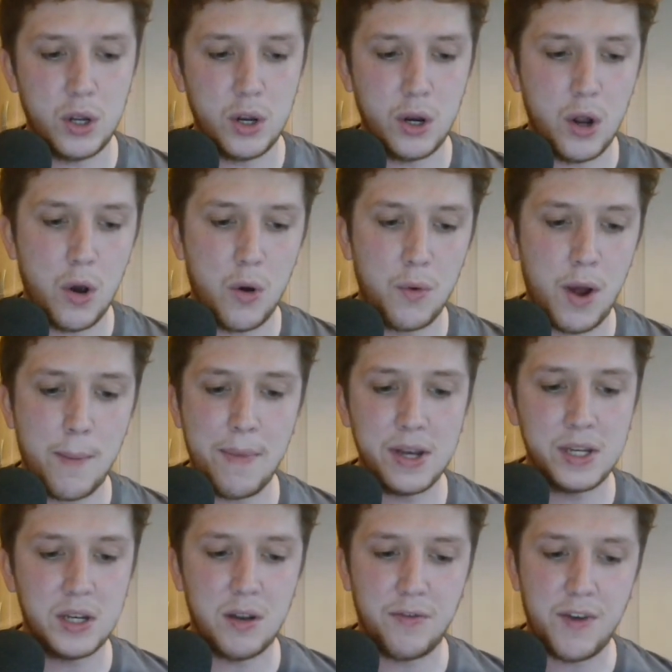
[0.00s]
You know, I
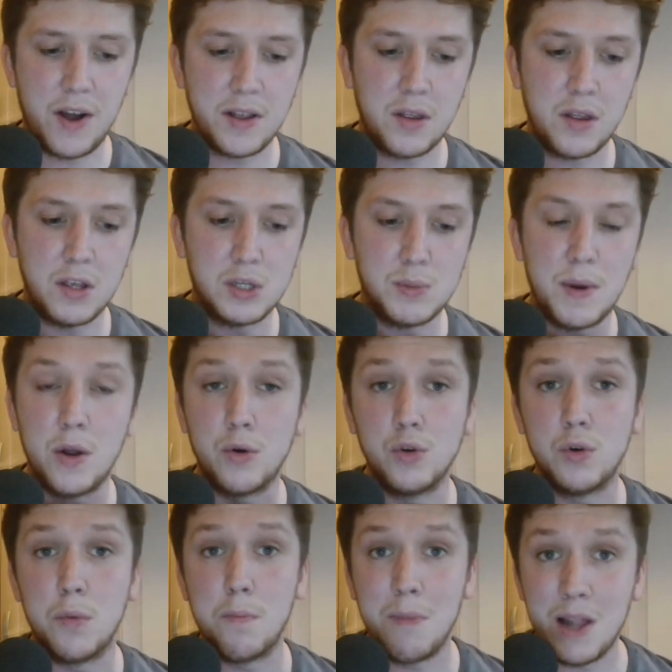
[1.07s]
mentioned the fact that you spent £100